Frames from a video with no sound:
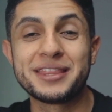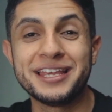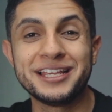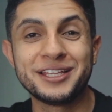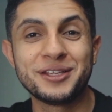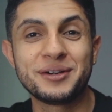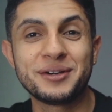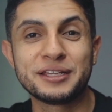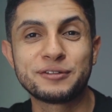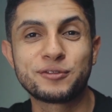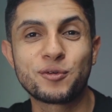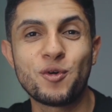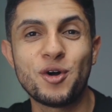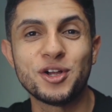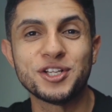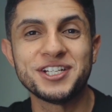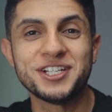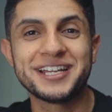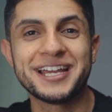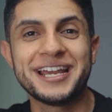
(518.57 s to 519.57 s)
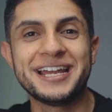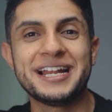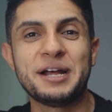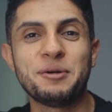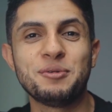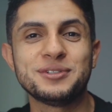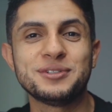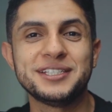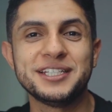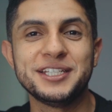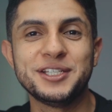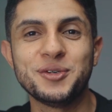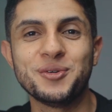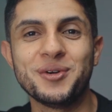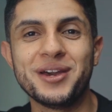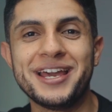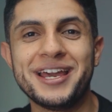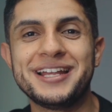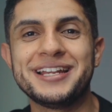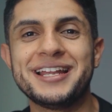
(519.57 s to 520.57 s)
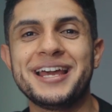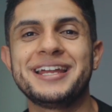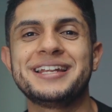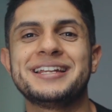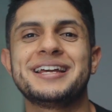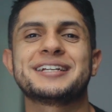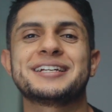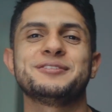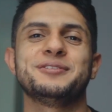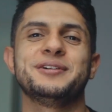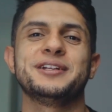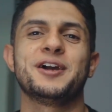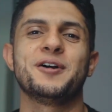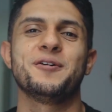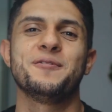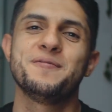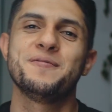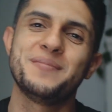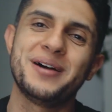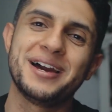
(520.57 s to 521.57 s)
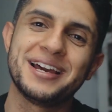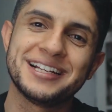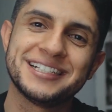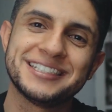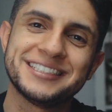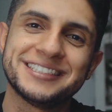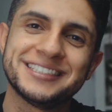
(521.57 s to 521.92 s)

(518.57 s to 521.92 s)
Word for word: Thank you guys for watching and I will see you in a next video. Bye.